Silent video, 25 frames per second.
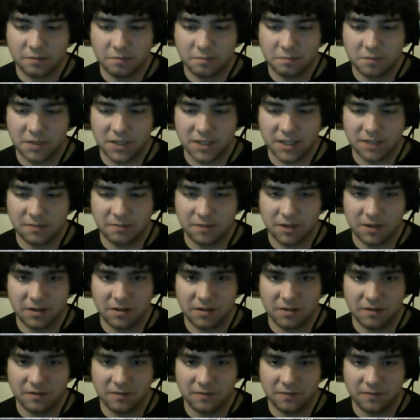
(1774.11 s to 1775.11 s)
Pissing me
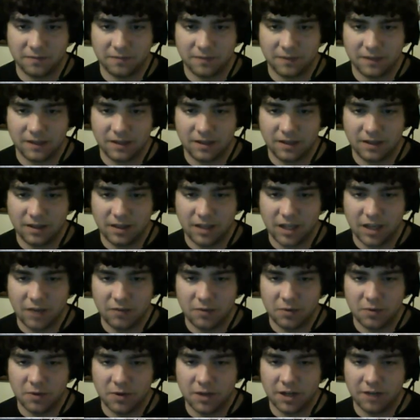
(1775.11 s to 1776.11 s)
off. Have
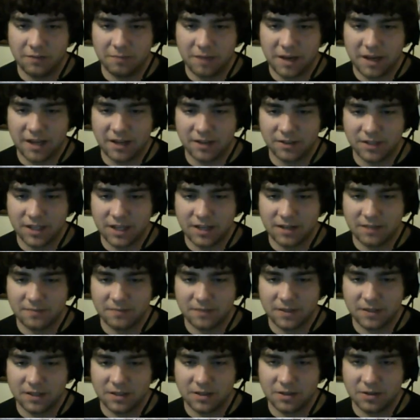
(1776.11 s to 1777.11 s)
we won enough battles yet?
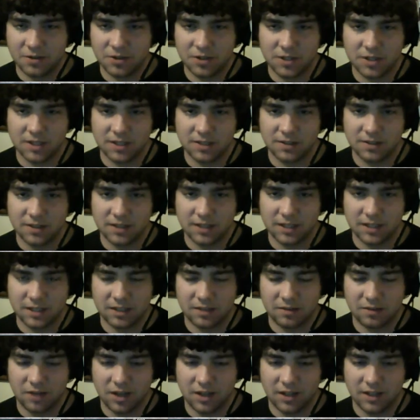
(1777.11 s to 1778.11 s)
No, just still
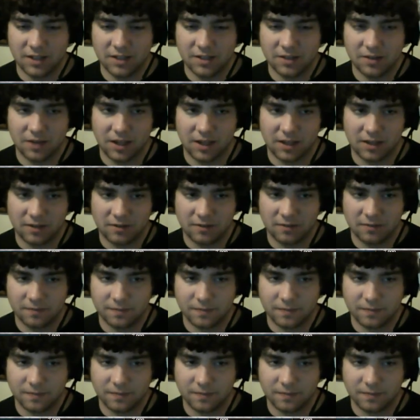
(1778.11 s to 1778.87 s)
63. That's okay, though.